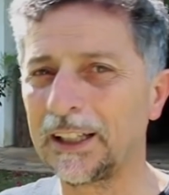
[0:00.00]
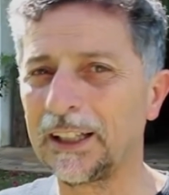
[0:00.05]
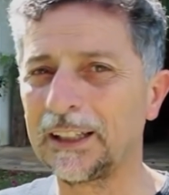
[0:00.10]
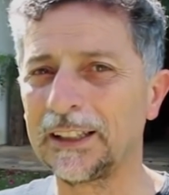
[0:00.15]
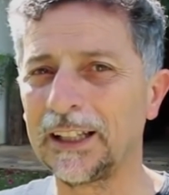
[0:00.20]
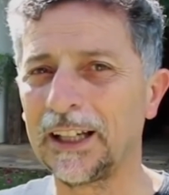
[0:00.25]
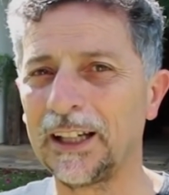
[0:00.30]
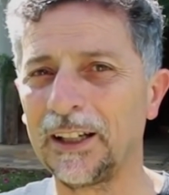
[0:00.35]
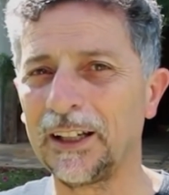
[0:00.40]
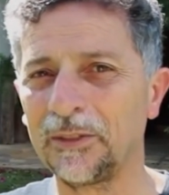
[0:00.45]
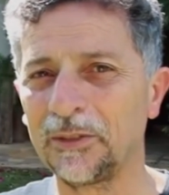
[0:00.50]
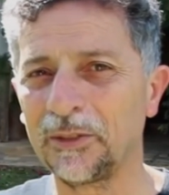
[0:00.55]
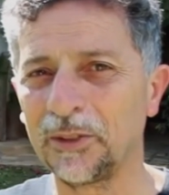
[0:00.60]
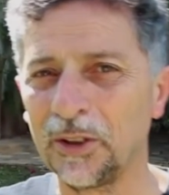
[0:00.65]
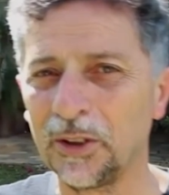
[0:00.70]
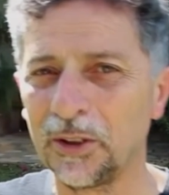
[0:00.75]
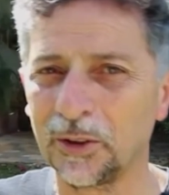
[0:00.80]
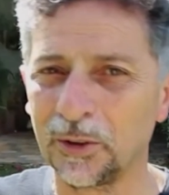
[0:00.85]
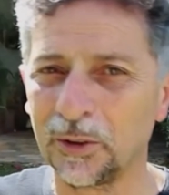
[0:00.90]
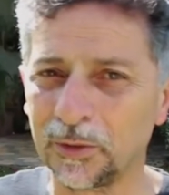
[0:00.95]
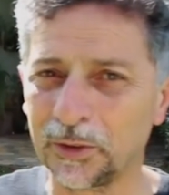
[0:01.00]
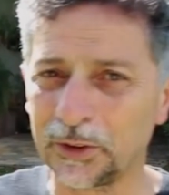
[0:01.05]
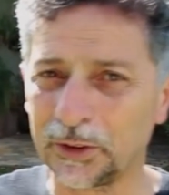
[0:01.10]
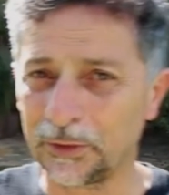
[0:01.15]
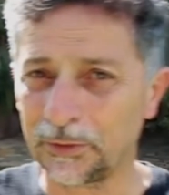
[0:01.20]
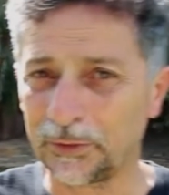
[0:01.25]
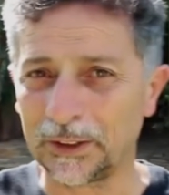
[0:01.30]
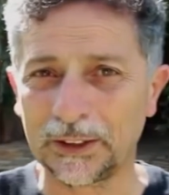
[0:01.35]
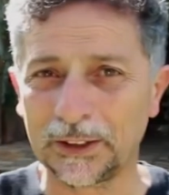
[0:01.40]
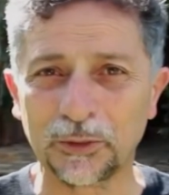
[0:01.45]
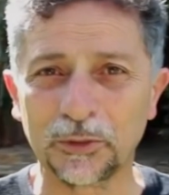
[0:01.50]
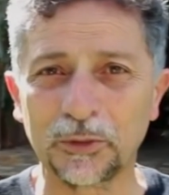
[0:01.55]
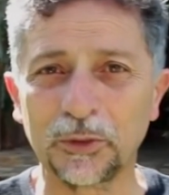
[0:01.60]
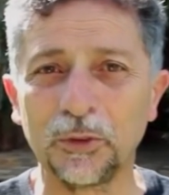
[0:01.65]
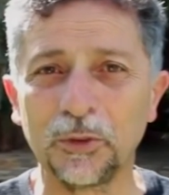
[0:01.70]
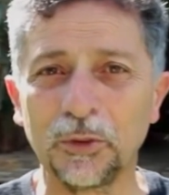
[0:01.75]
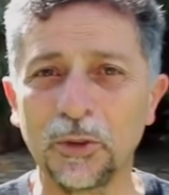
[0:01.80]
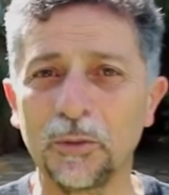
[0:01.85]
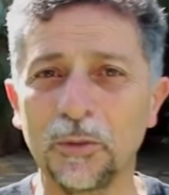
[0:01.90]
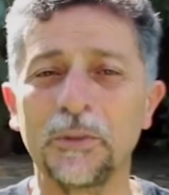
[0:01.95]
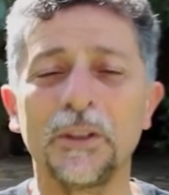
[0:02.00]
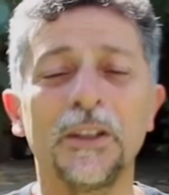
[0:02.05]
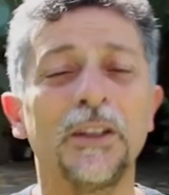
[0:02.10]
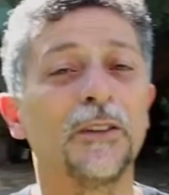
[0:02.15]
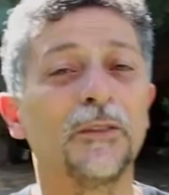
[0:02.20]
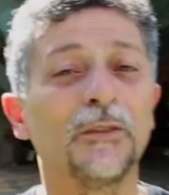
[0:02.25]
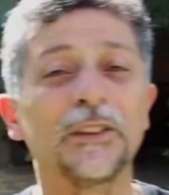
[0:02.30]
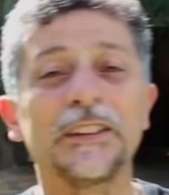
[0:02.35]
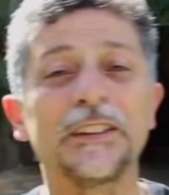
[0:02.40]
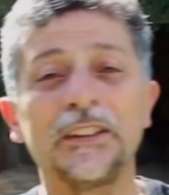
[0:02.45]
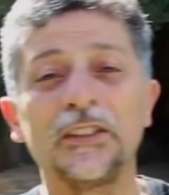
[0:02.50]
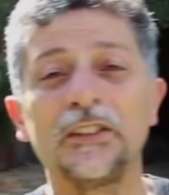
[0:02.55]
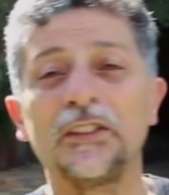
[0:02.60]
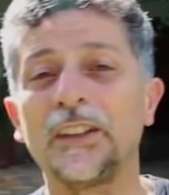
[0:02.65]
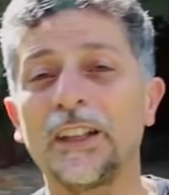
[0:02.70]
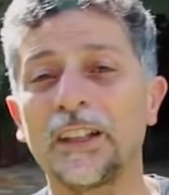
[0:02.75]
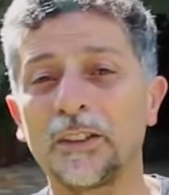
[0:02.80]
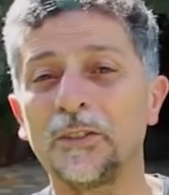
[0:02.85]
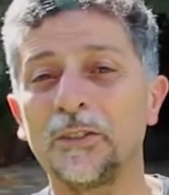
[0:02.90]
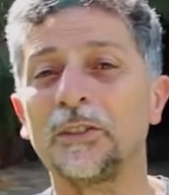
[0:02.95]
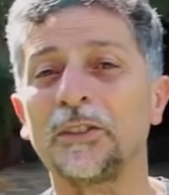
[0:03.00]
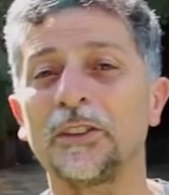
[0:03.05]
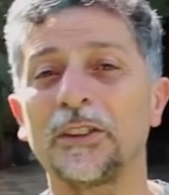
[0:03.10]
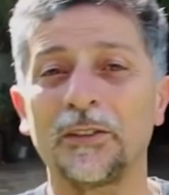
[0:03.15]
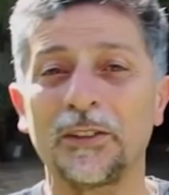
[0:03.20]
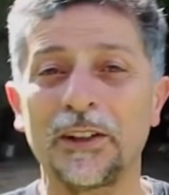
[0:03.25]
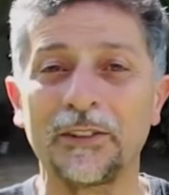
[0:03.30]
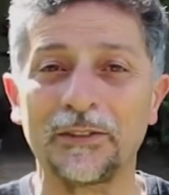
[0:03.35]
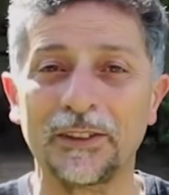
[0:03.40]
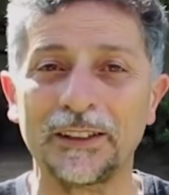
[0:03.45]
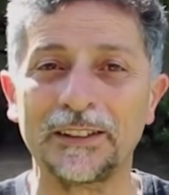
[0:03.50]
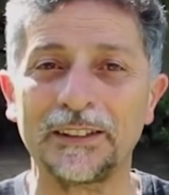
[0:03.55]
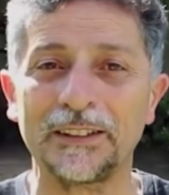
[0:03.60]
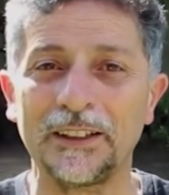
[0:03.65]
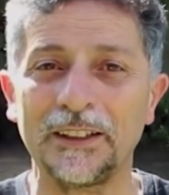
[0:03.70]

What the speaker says: Be friendly, say your name and what you are about to do,